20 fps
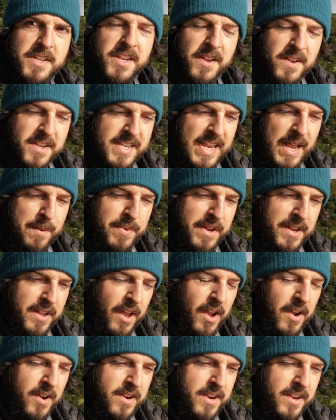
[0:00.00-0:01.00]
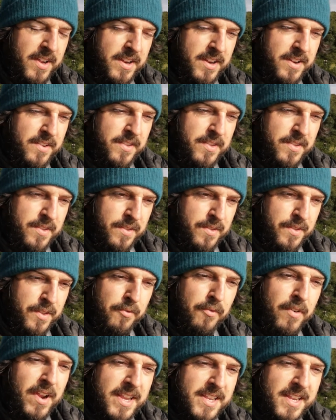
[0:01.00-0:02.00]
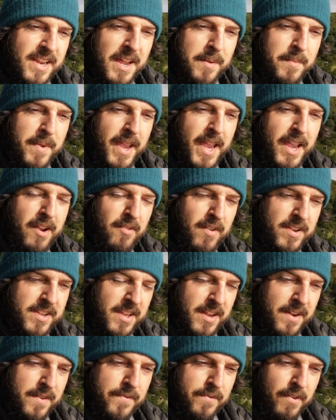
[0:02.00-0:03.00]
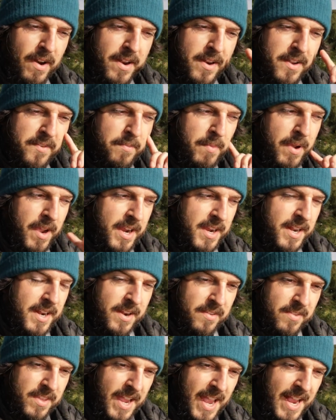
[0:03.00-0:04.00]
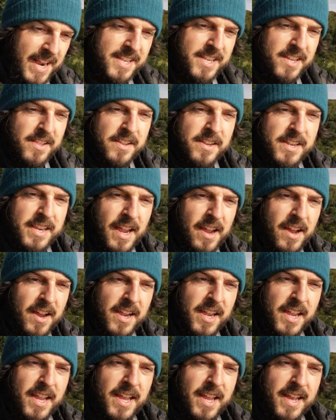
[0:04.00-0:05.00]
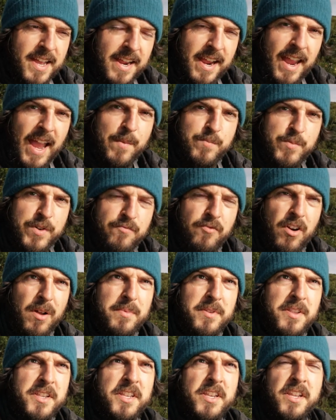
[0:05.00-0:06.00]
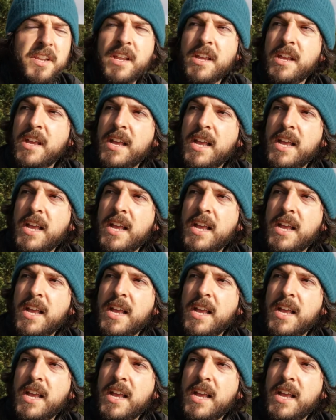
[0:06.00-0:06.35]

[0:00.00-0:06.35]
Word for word: Dunsapie Loch. And the reason I'm here is that a friend of mine, the excellent guy, Cameron Robinson,